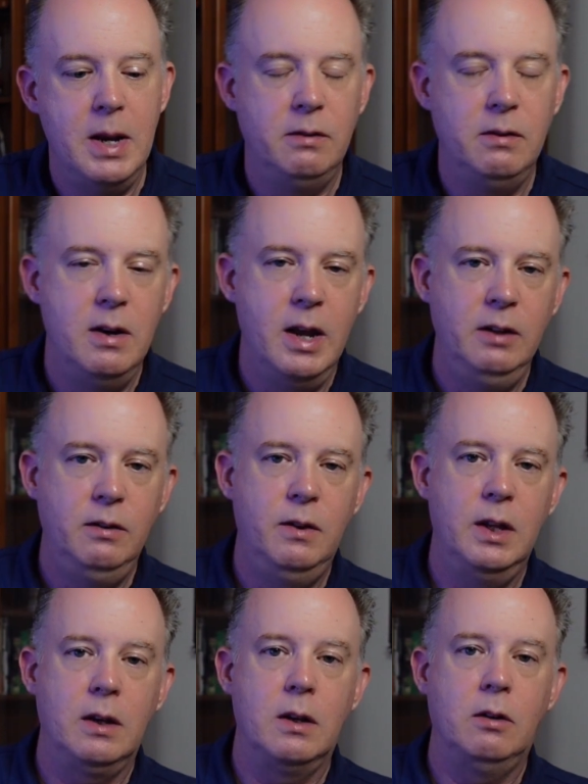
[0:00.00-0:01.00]
has a nice
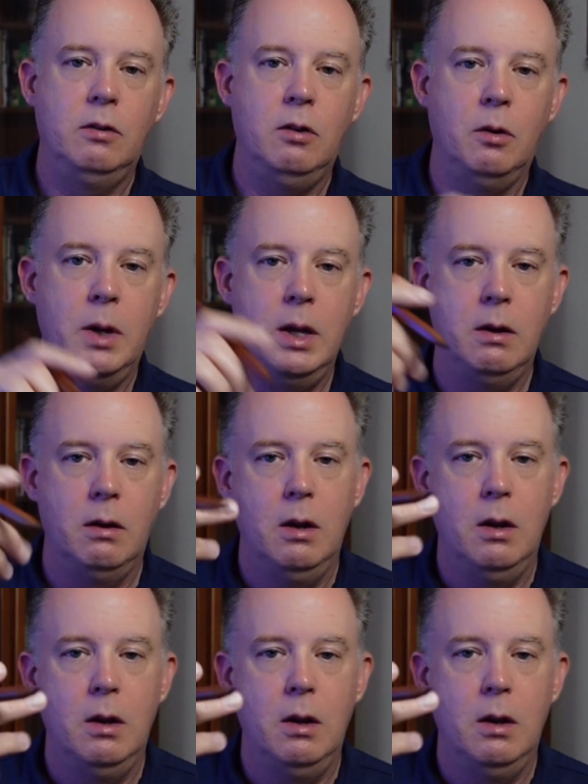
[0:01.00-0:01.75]
thickness to it.